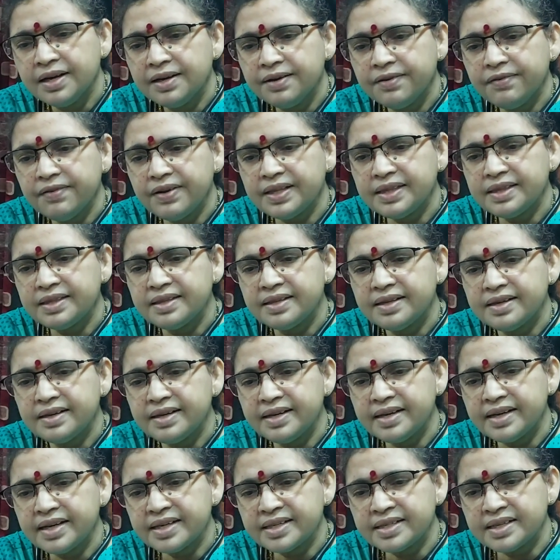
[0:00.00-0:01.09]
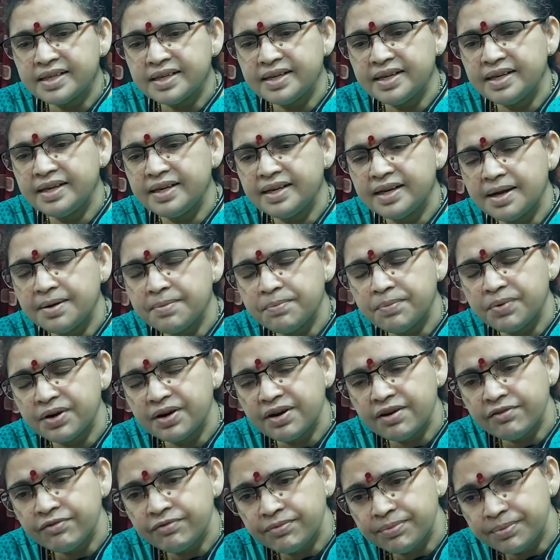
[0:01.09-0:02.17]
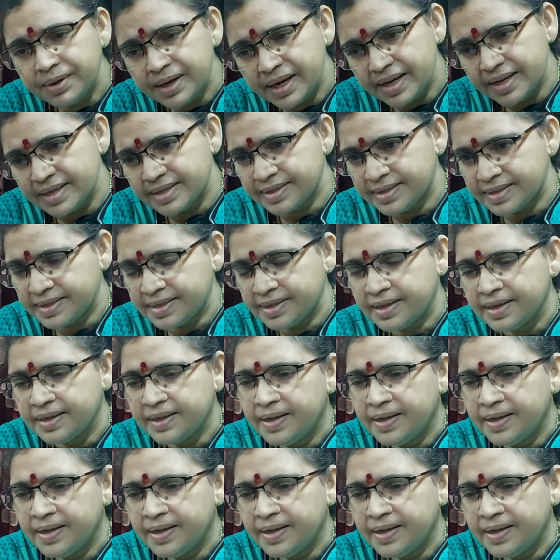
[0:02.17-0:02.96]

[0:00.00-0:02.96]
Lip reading: with reduction in number of treks,